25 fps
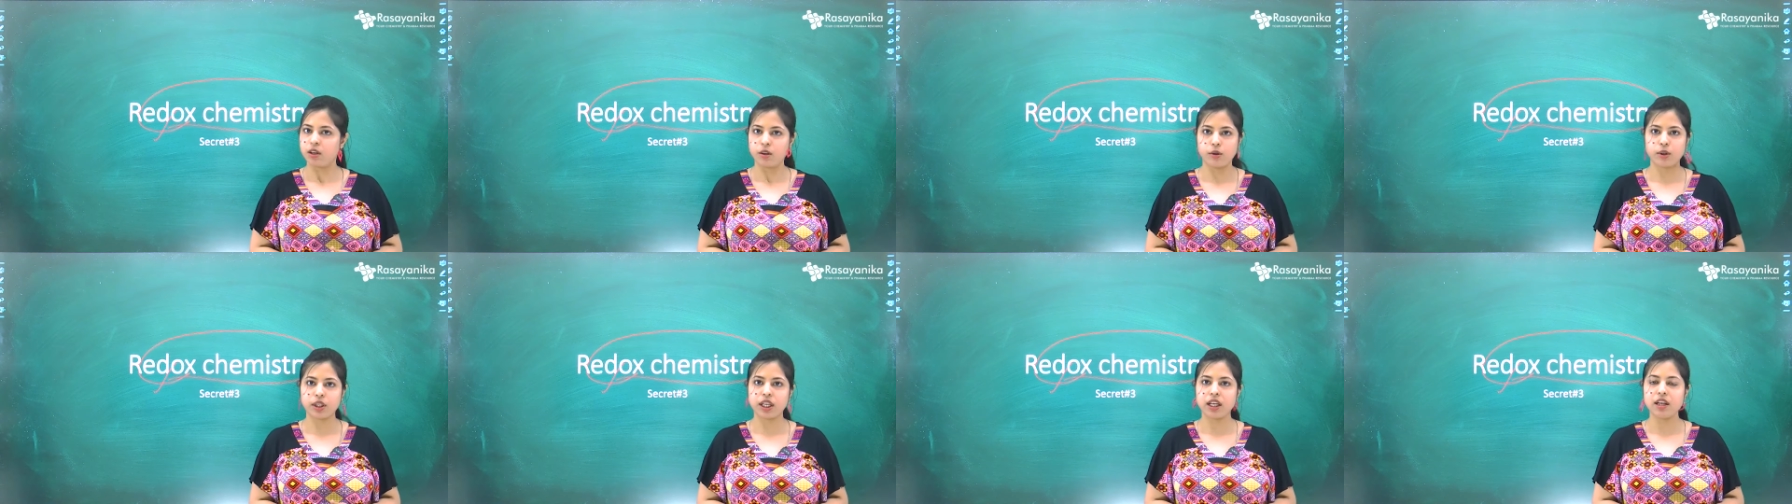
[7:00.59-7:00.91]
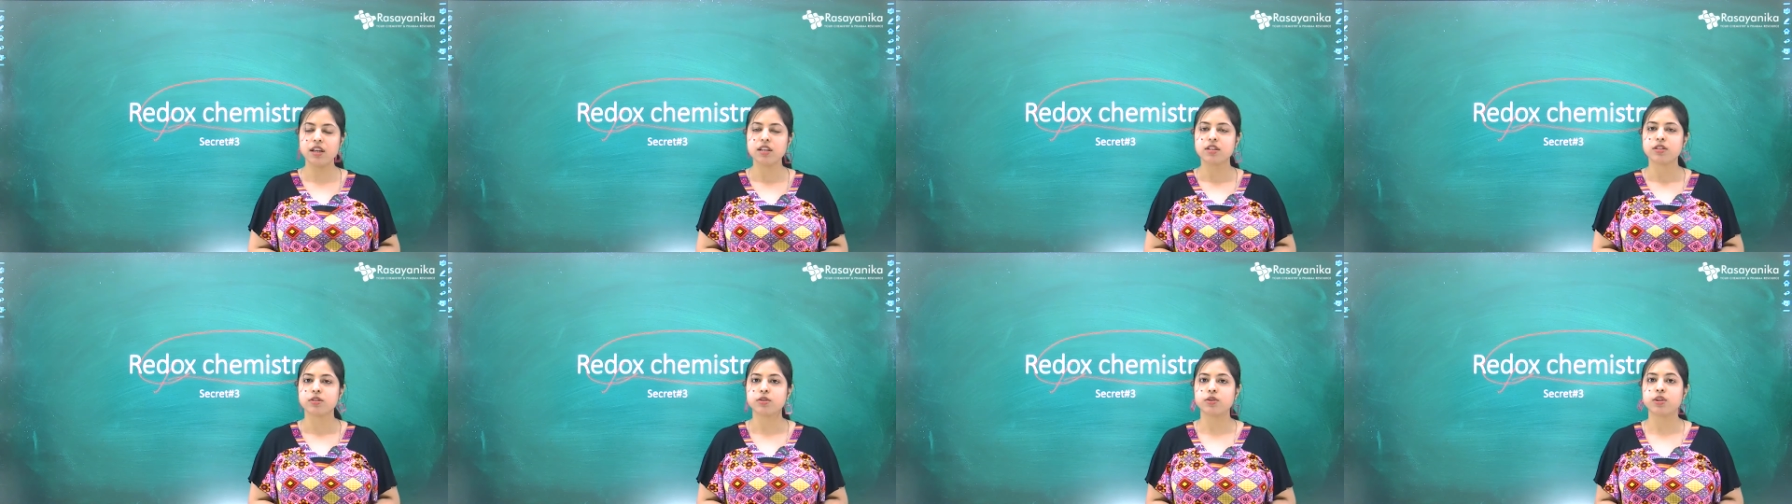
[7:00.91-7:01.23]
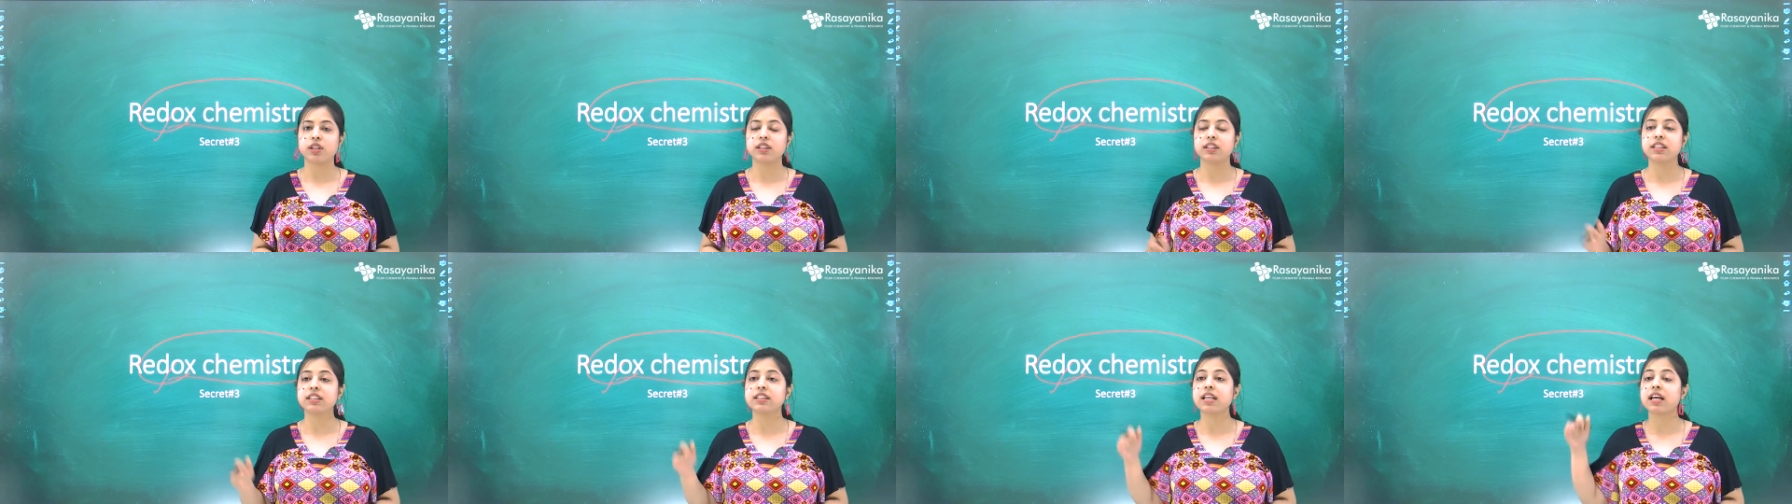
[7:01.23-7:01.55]
okay
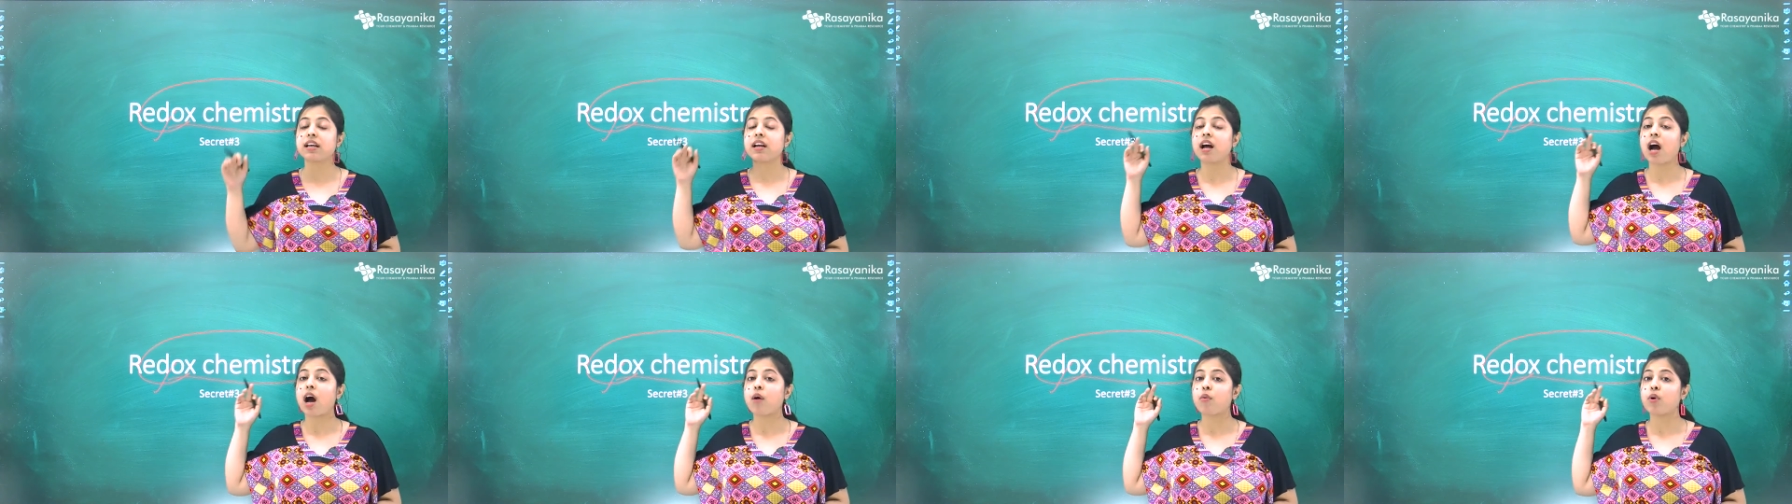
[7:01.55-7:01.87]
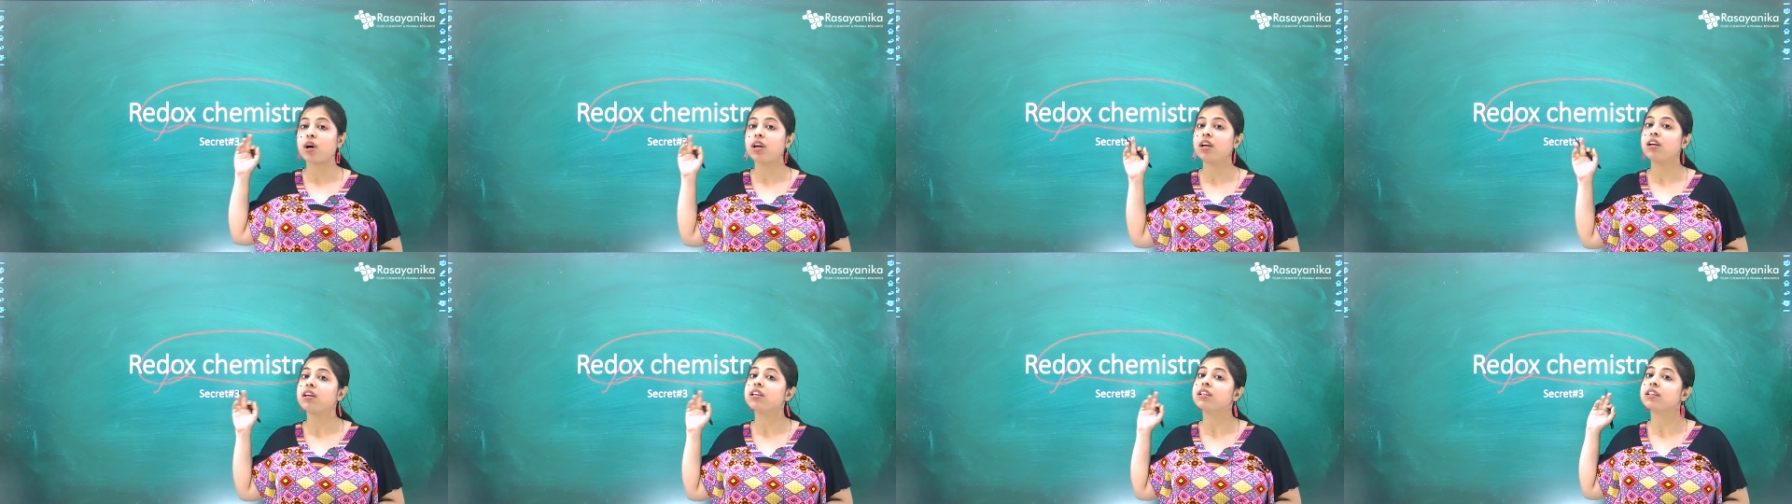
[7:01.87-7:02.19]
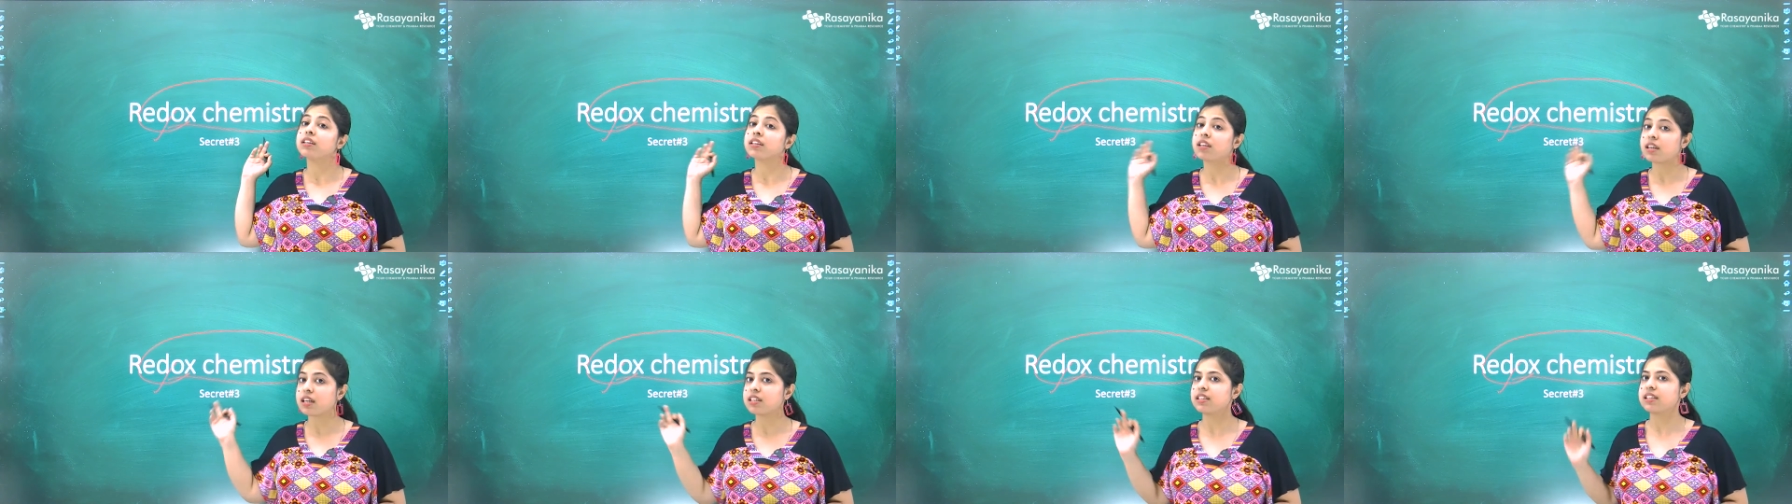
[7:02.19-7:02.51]
so these are our
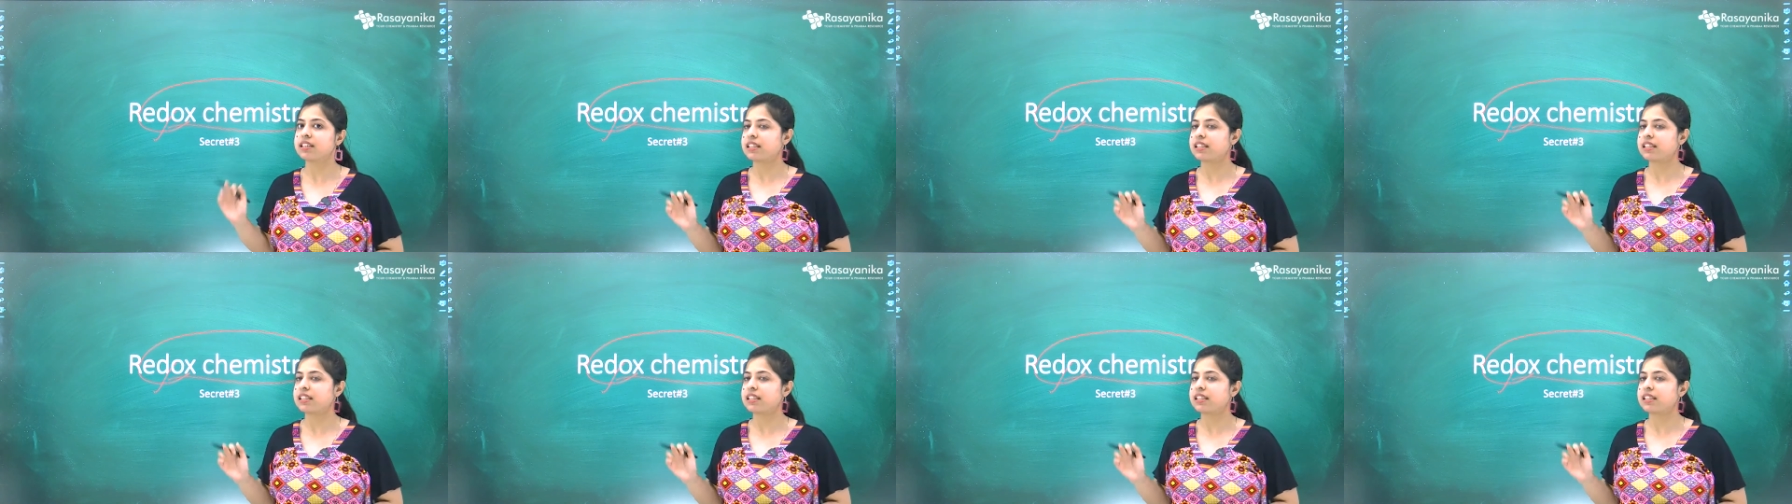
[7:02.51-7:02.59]
third